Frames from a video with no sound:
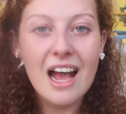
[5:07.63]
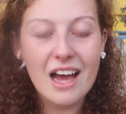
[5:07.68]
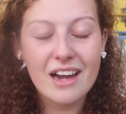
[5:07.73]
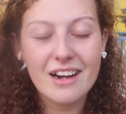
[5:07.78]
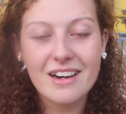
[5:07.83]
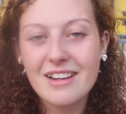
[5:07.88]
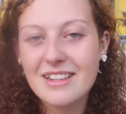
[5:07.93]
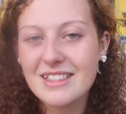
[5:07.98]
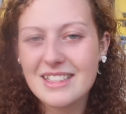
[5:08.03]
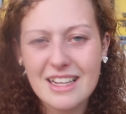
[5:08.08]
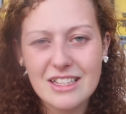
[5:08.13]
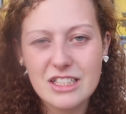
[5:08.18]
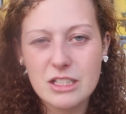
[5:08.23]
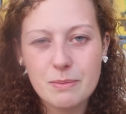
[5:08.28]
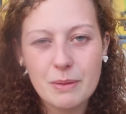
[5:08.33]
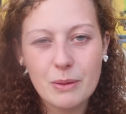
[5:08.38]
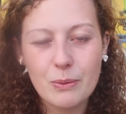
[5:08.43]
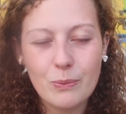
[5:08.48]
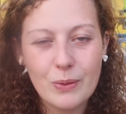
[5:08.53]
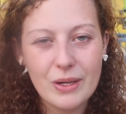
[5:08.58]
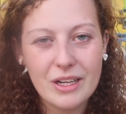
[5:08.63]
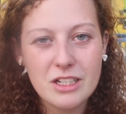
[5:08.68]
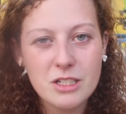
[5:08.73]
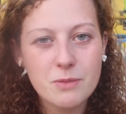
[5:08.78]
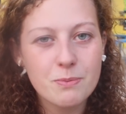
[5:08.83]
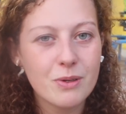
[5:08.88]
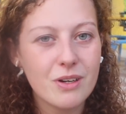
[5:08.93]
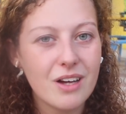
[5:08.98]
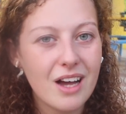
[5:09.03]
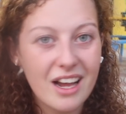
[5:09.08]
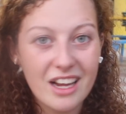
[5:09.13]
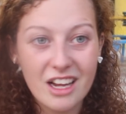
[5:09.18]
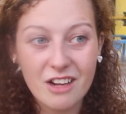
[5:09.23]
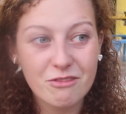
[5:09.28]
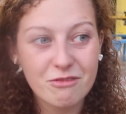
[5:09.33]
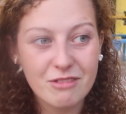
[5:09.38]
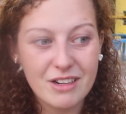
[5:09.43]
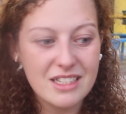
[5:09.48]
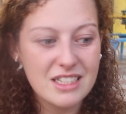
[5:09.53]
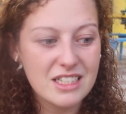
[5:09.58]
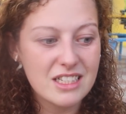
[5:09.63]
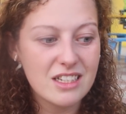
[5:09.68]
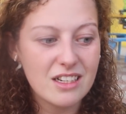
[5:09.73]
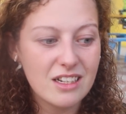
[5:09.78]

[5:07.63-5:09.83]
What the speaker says: And I know that sounds a bit weird, but I have friends